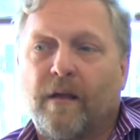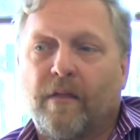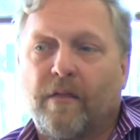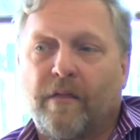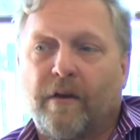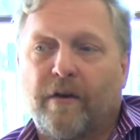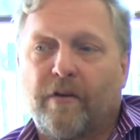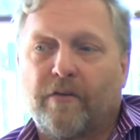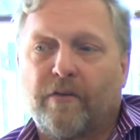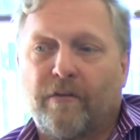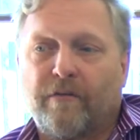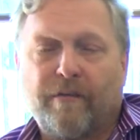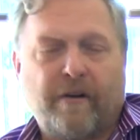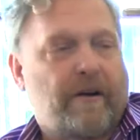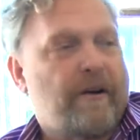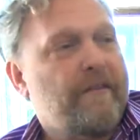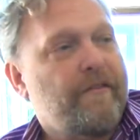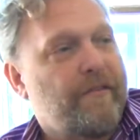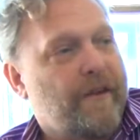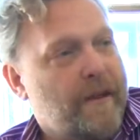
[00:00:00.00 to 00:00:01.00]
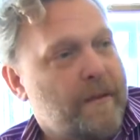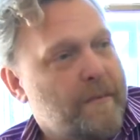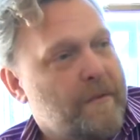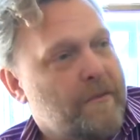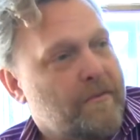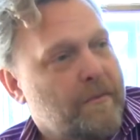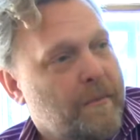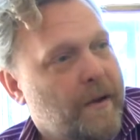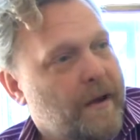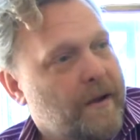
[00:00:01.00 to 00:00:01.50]
there's a very
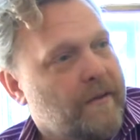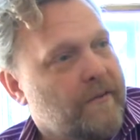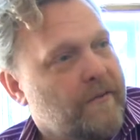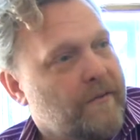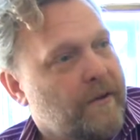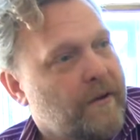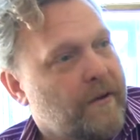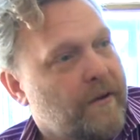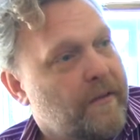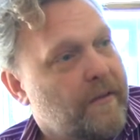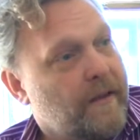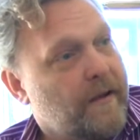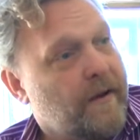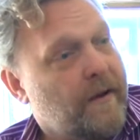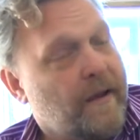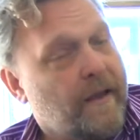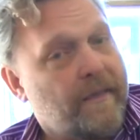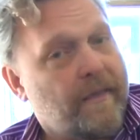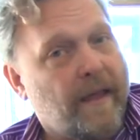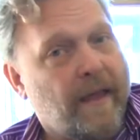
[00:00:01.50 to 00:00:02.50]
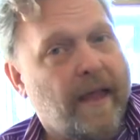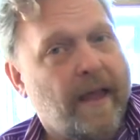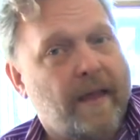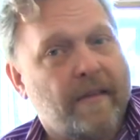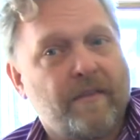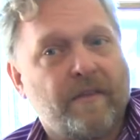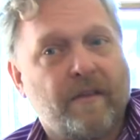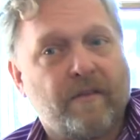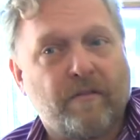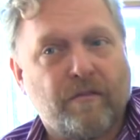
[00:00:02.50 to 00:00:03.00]
famous monastery there, and they
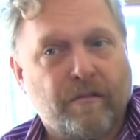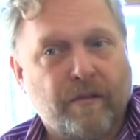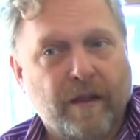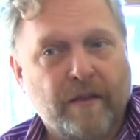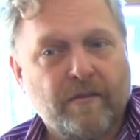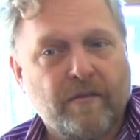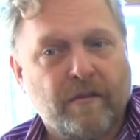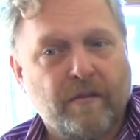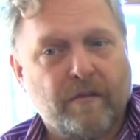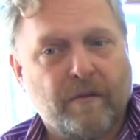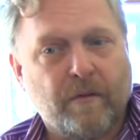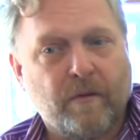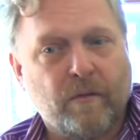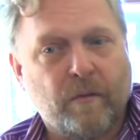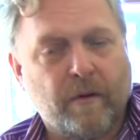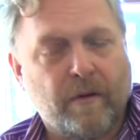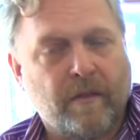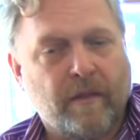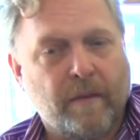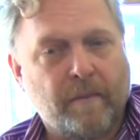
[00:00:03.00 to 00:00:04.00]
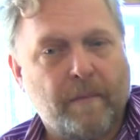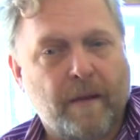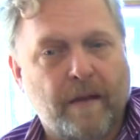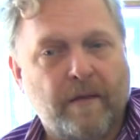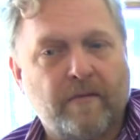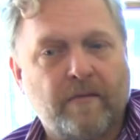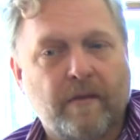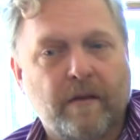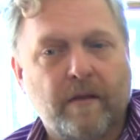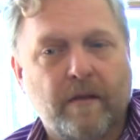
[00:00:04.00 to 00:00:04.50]
had this festival where they
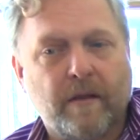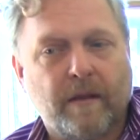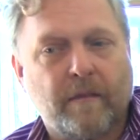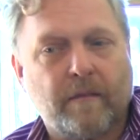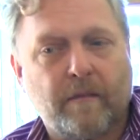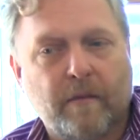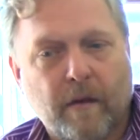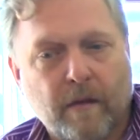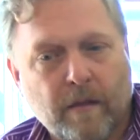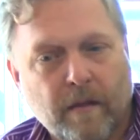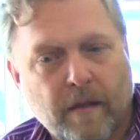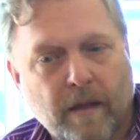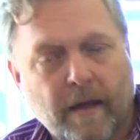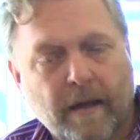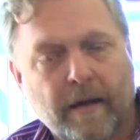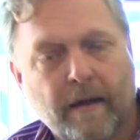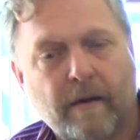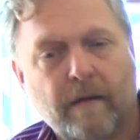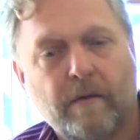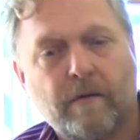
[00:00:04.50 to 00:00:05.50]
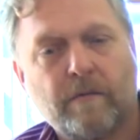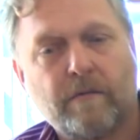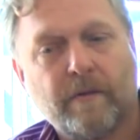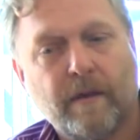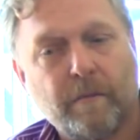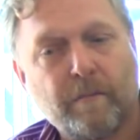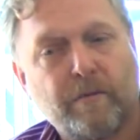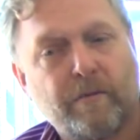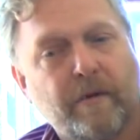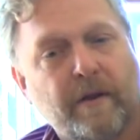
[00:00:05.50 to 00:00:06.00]
basically allow,
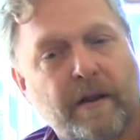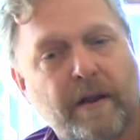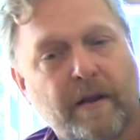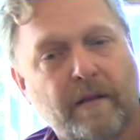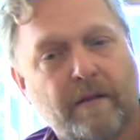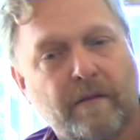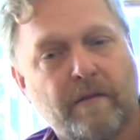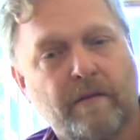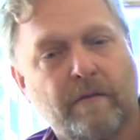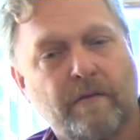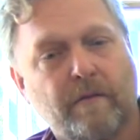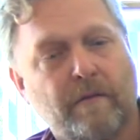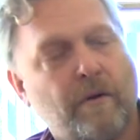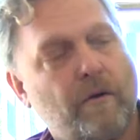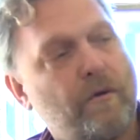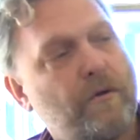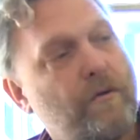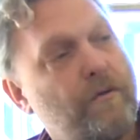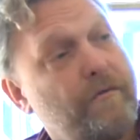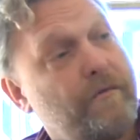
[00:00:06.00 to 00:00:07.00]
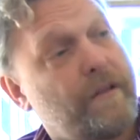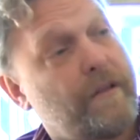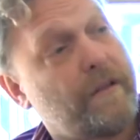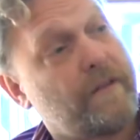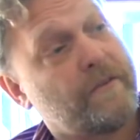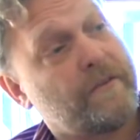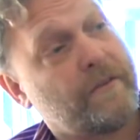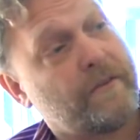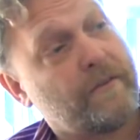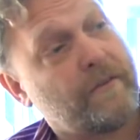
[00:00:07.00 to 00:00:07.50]
they bring local
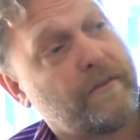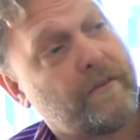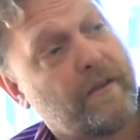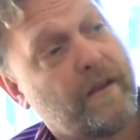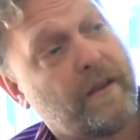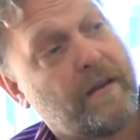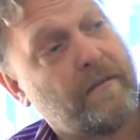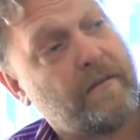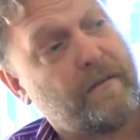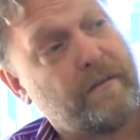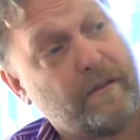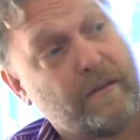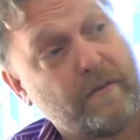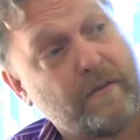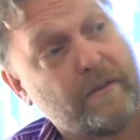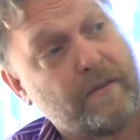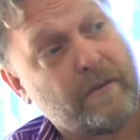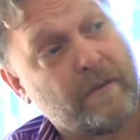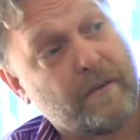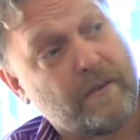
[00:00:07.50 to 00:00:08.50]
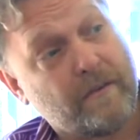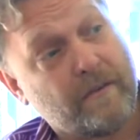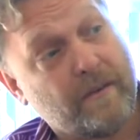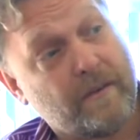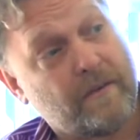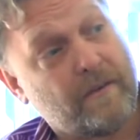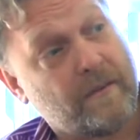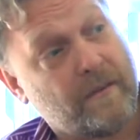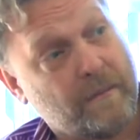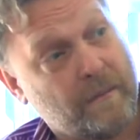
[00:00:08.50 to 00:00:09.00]
villagers and visitors
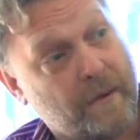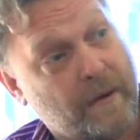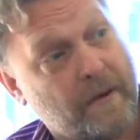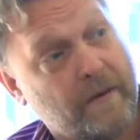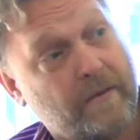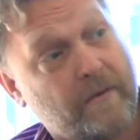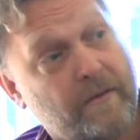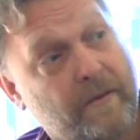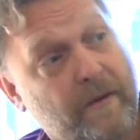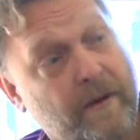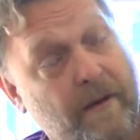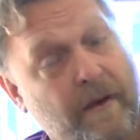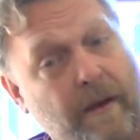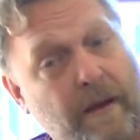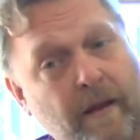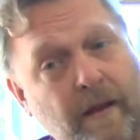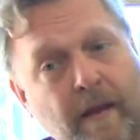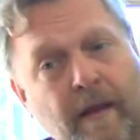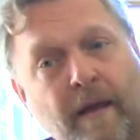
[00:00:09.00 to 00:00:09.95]
into the monastery,